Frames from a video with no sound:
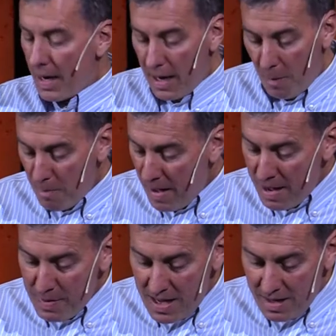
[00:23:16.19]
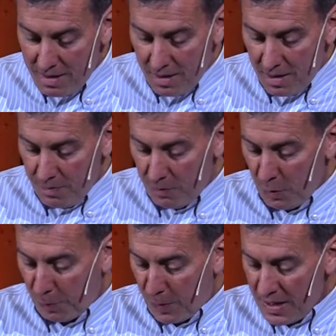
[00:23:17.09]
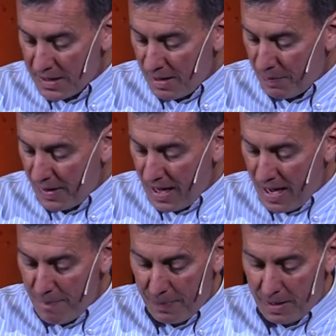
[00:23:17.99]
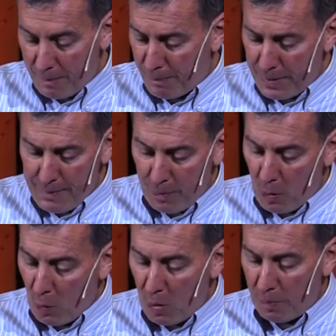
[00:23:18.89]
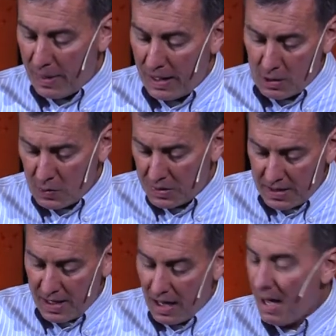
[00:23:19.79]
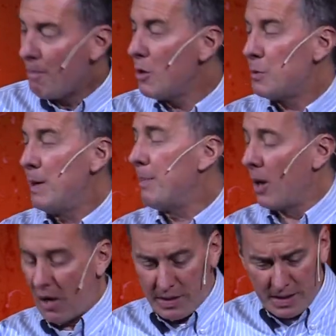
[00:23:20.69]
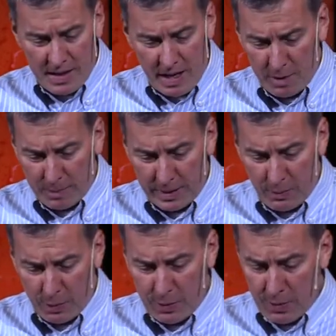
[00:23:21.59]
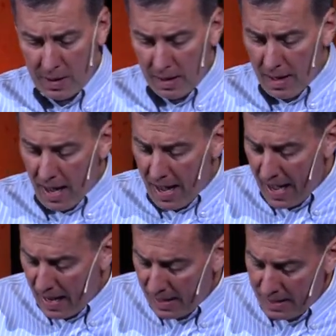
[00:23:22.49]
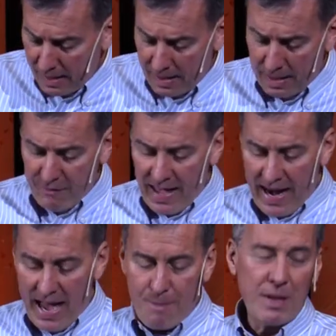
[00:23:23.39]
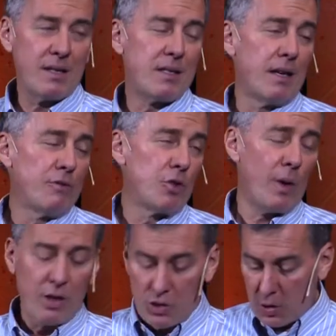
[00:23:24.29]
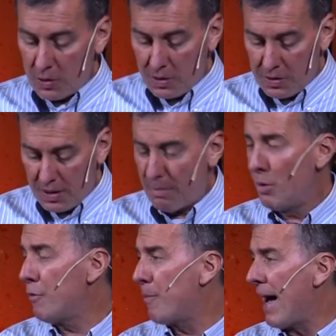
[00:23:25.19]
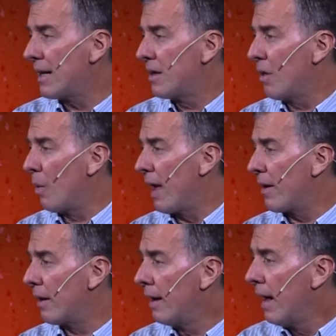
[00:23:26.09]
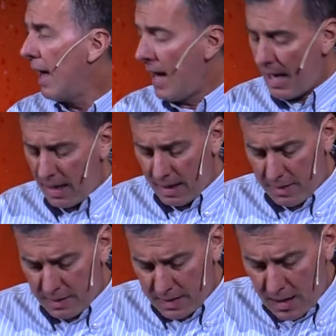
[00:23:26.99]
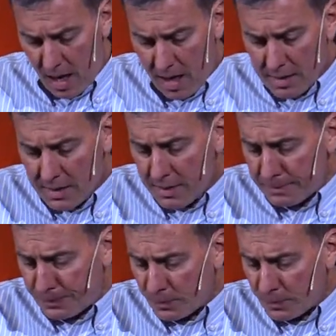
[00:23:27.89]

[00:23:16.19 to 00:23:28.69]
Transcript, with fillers: Now, maybe you'll bring something up and the people won't be interested. Most people aren't terribly rude. And if that happens, then shrug your shoulders and move back to the weather and the Seahawks.